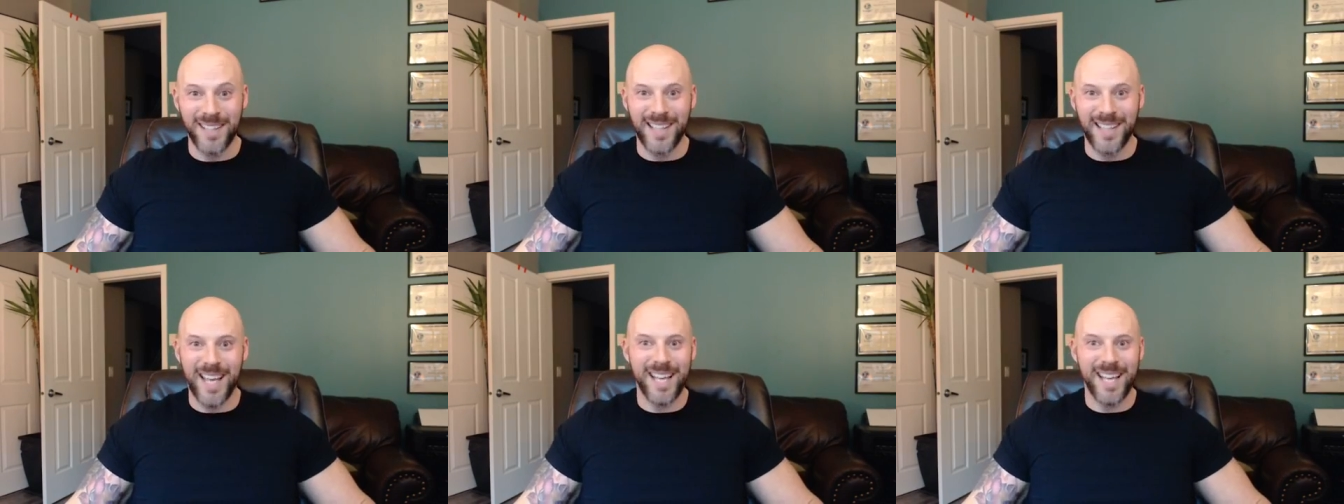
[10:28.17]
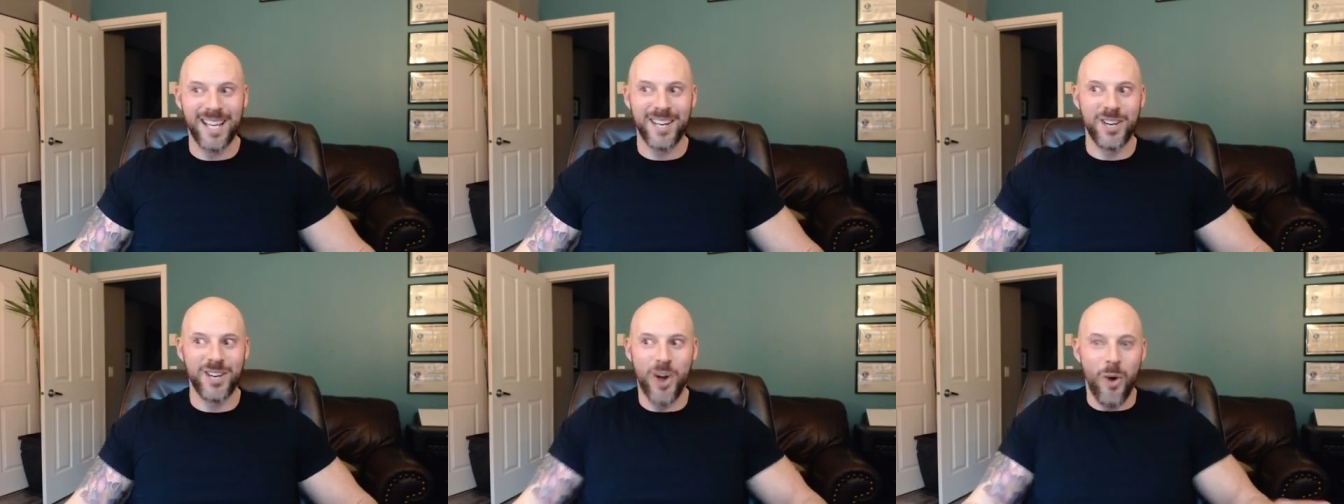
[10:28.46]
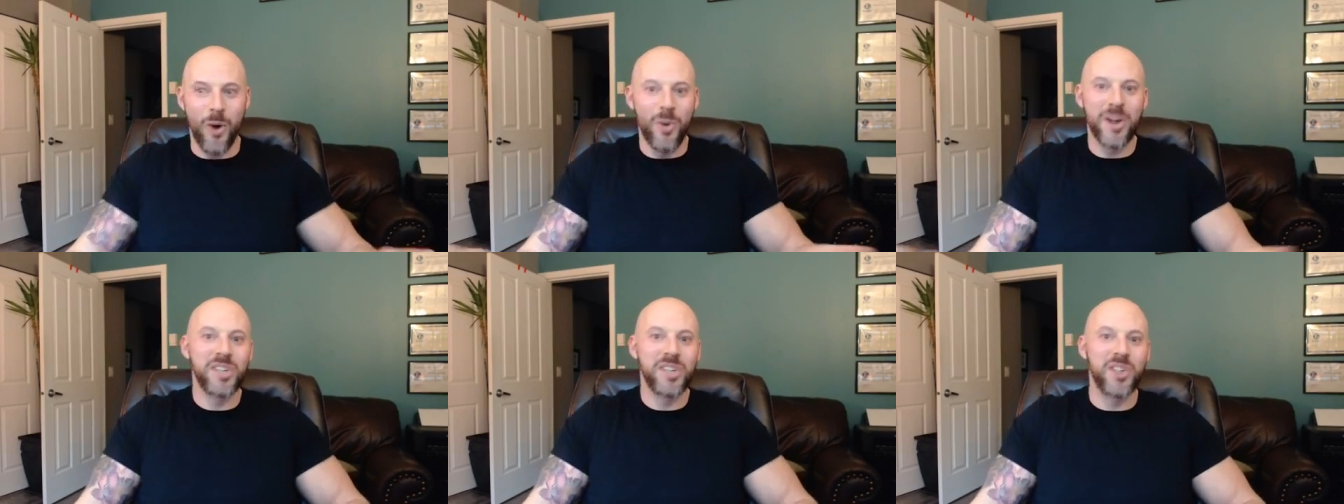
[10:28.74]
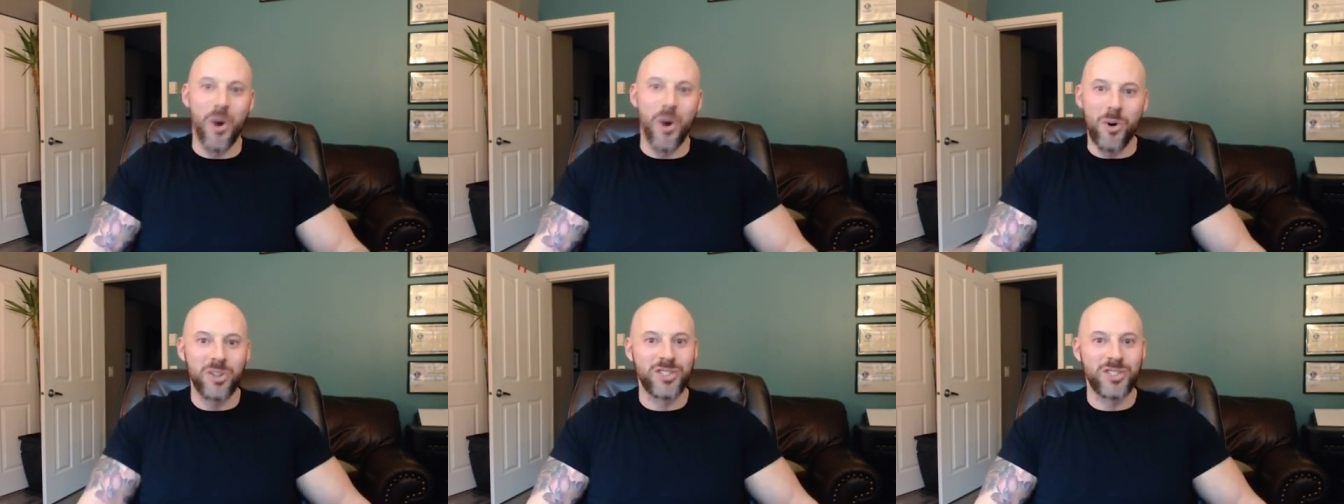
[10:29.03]
Like no one
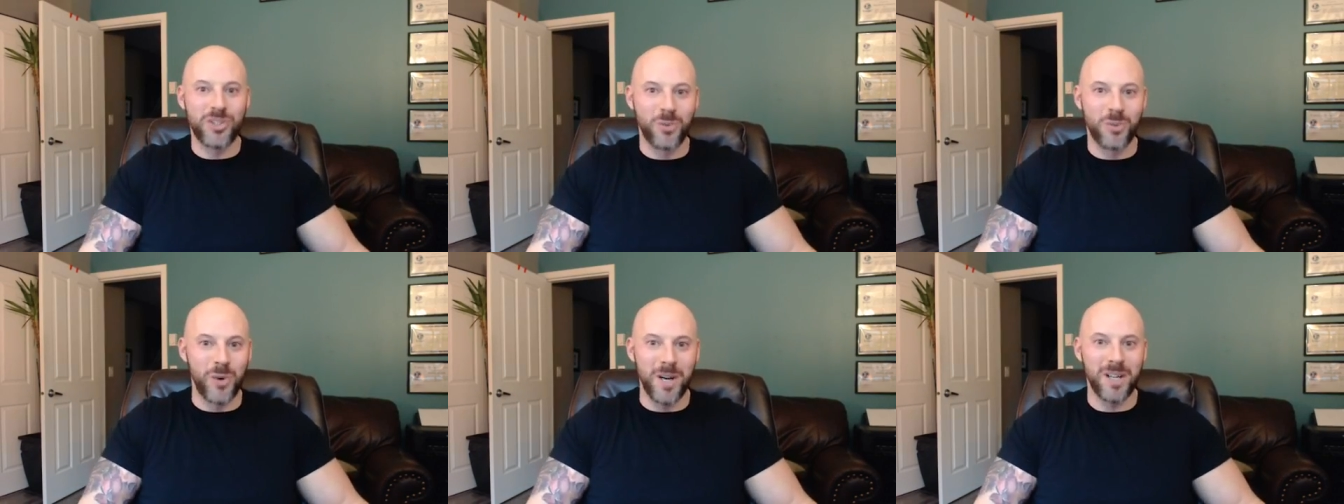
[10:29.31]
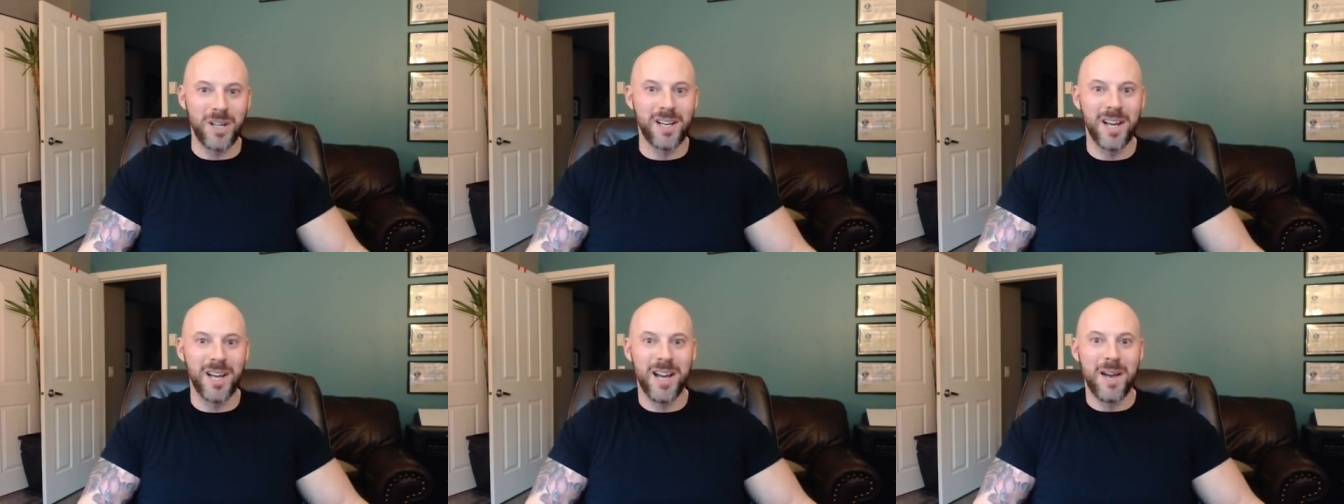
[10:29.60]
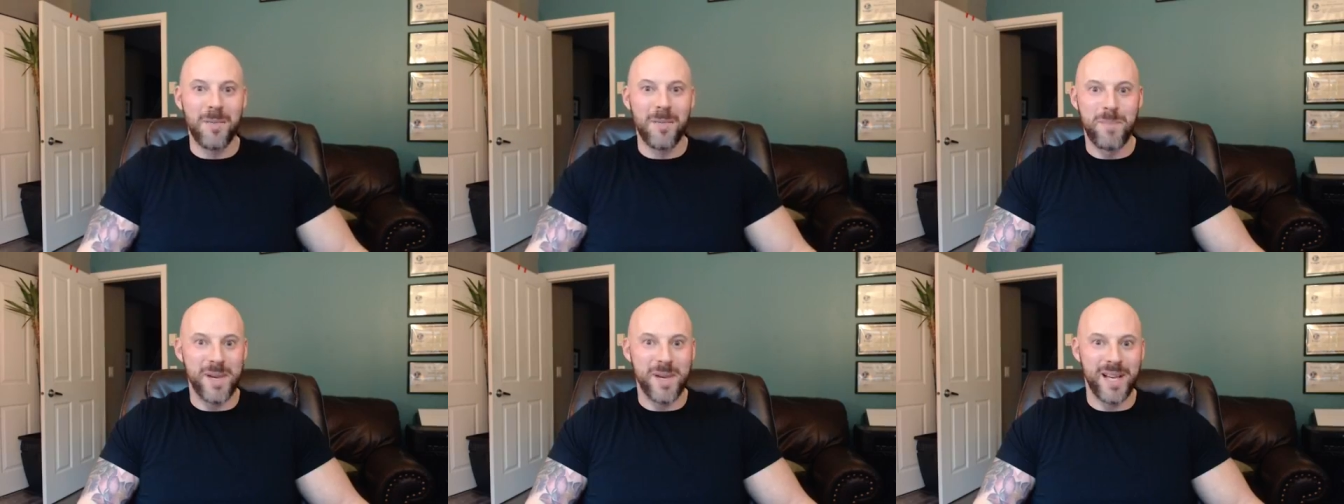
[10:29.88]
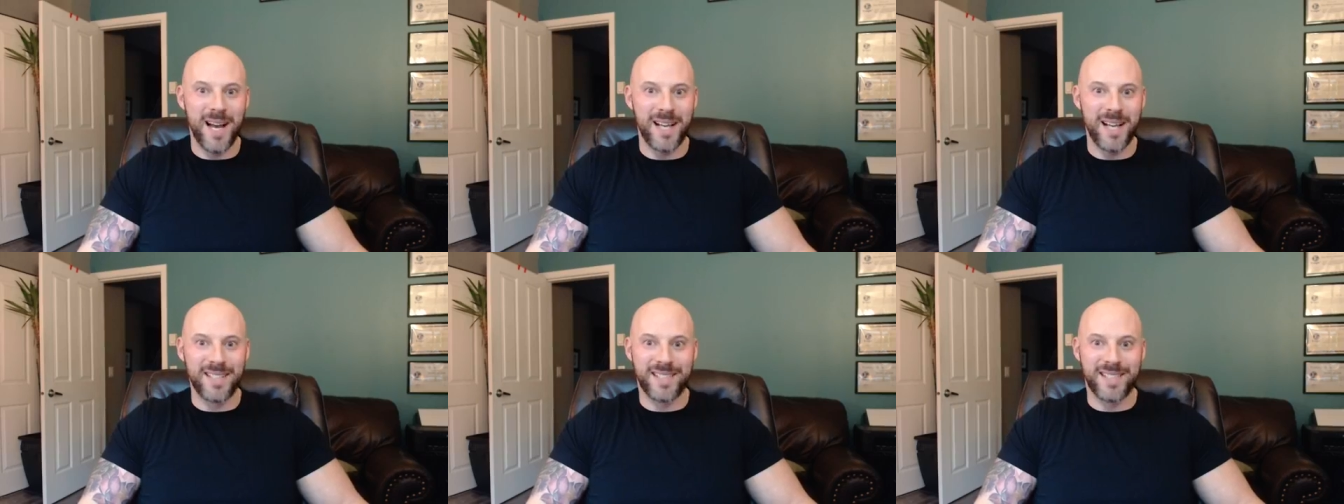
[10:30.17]
goes to work
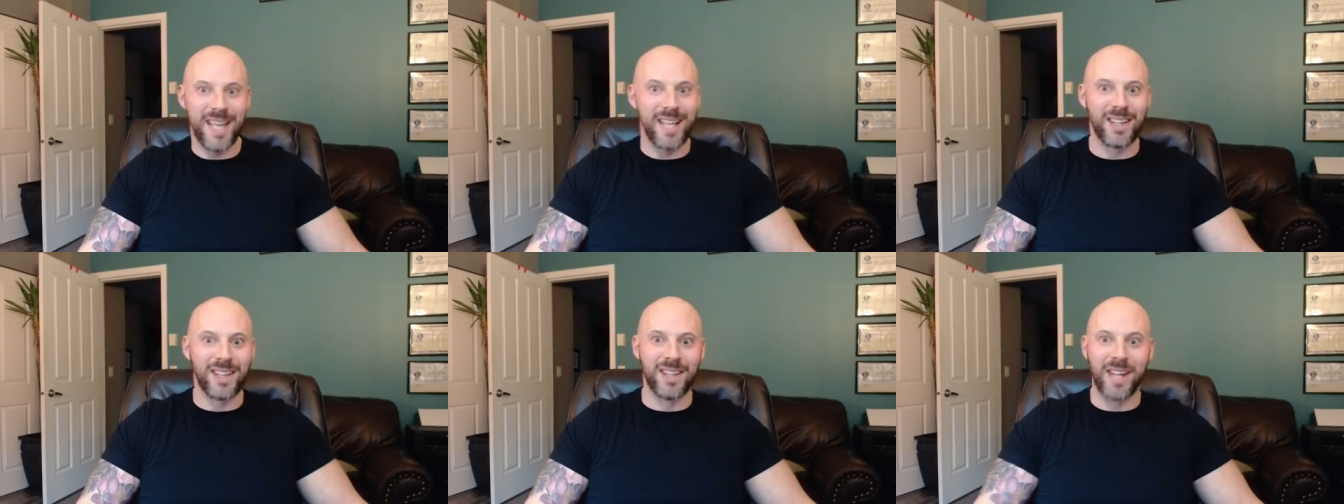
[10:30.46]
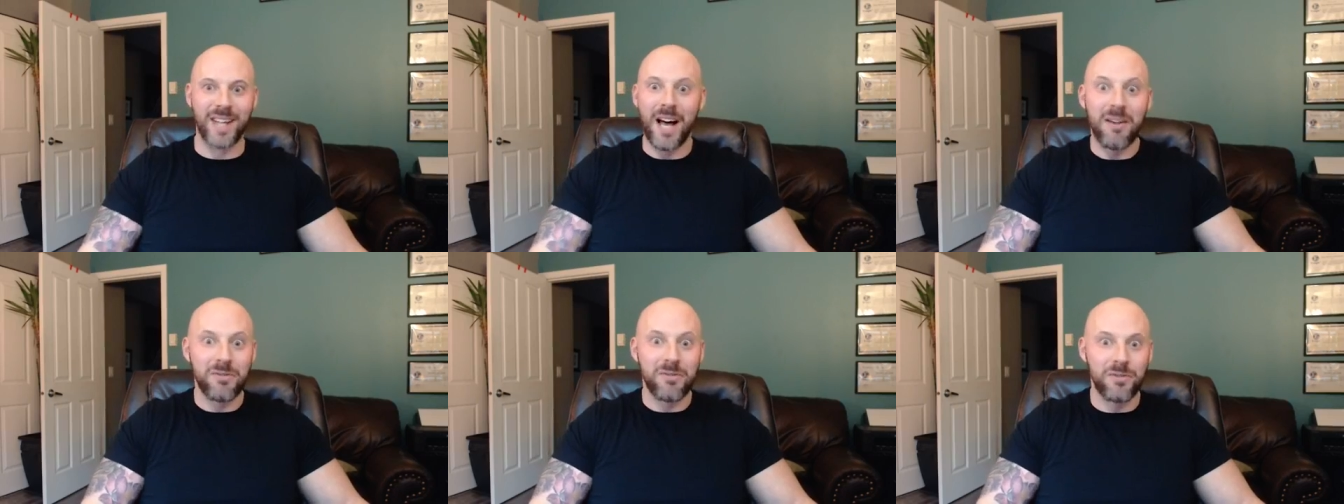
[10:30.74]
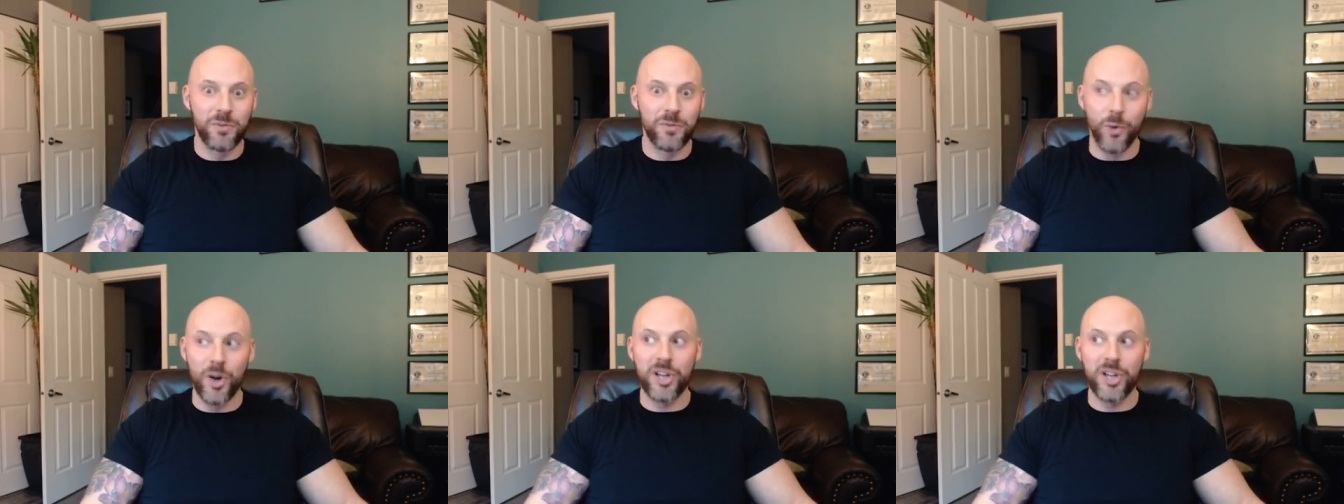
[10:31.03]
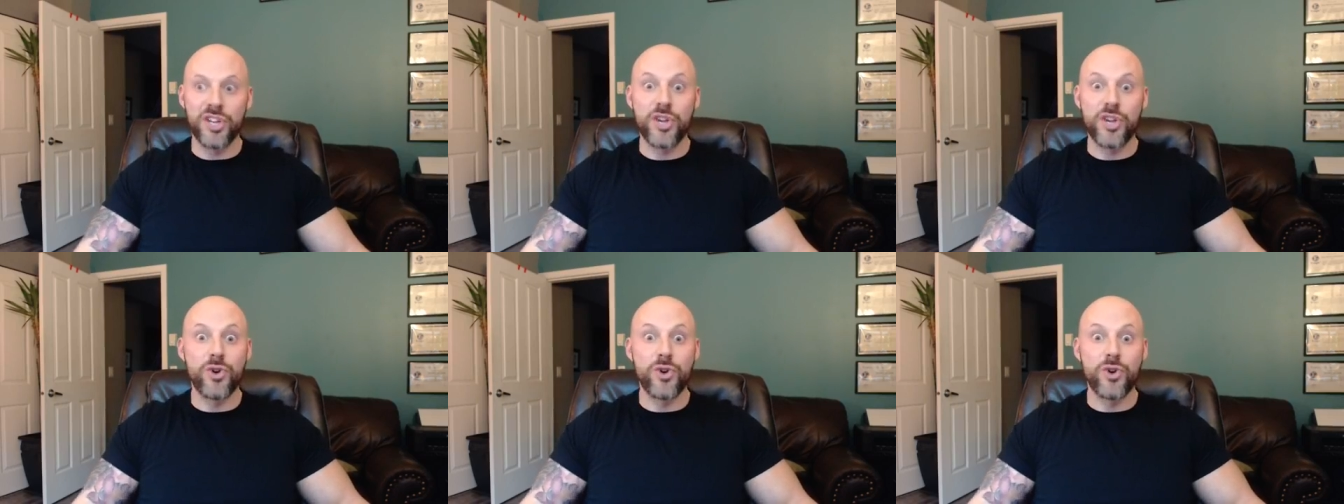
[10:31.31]
because they love work.